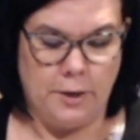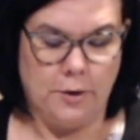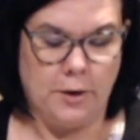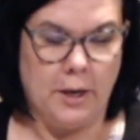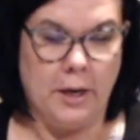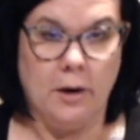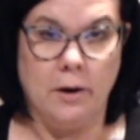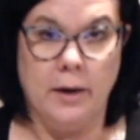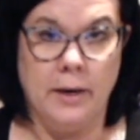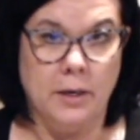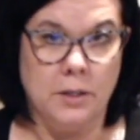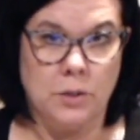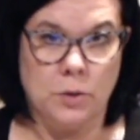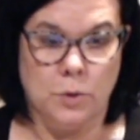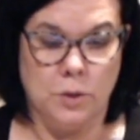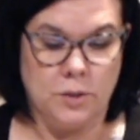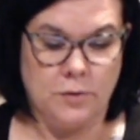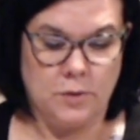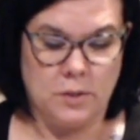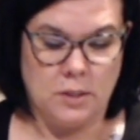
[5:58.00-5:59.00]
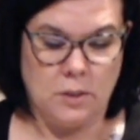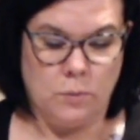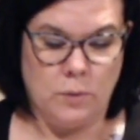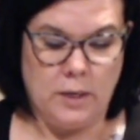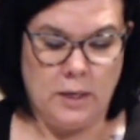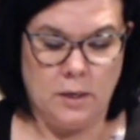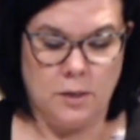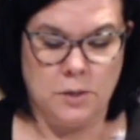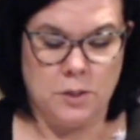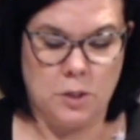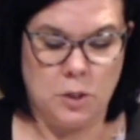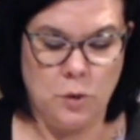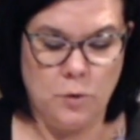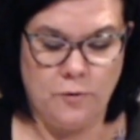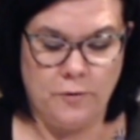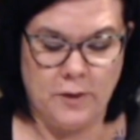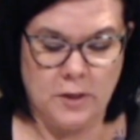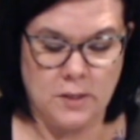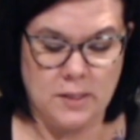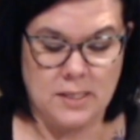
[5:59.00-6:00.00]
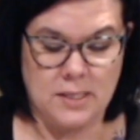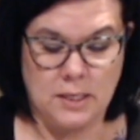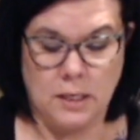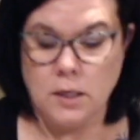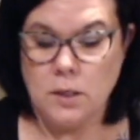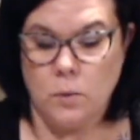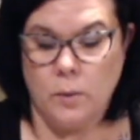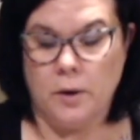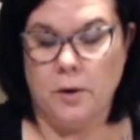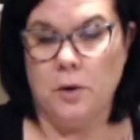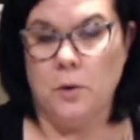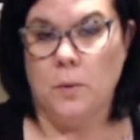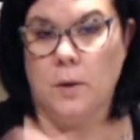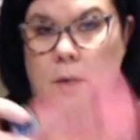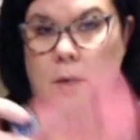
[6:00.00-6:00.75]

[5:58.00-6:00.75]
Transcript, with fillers: You're carrying a torch for someone else. You feel stuck where